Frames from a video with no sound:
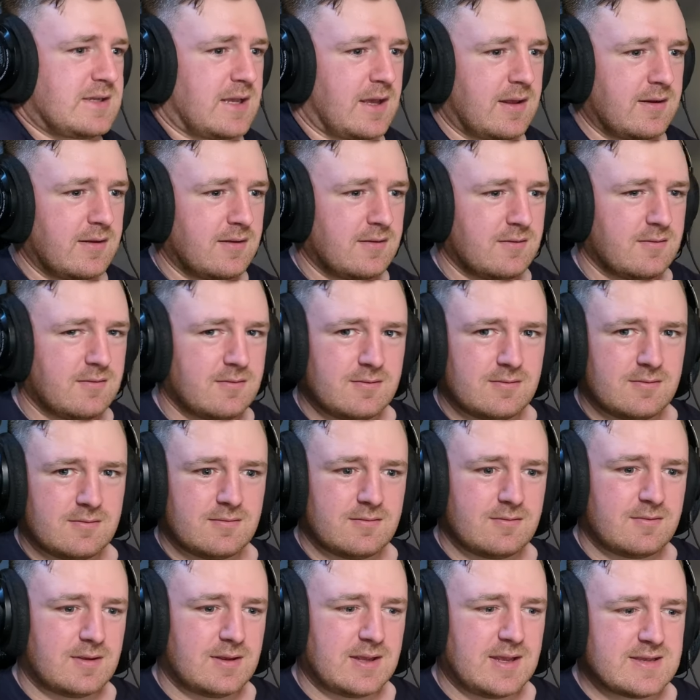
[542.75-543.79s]
kind of,
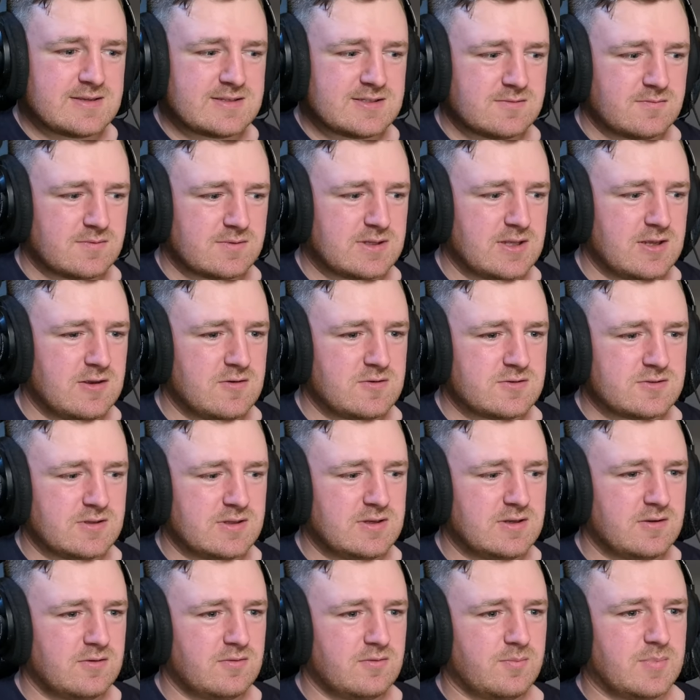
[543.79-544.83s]
I guess is what they
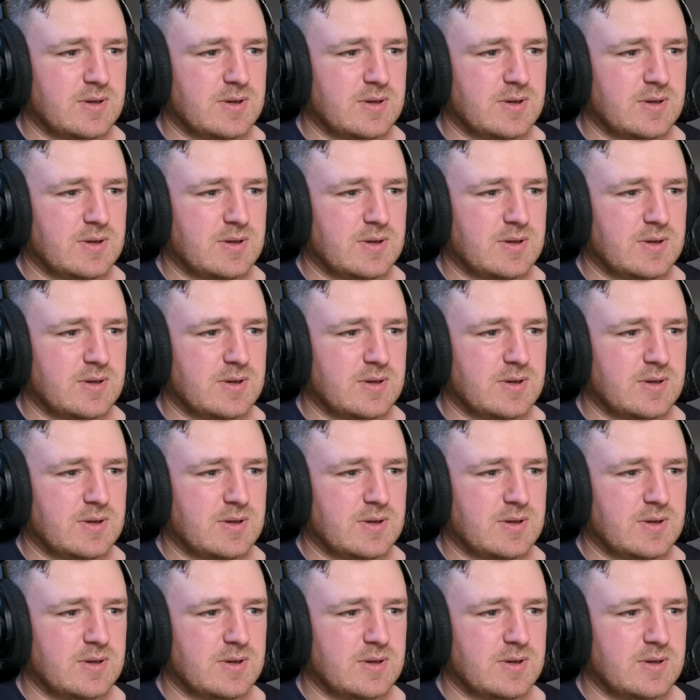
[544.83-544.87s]
usually do.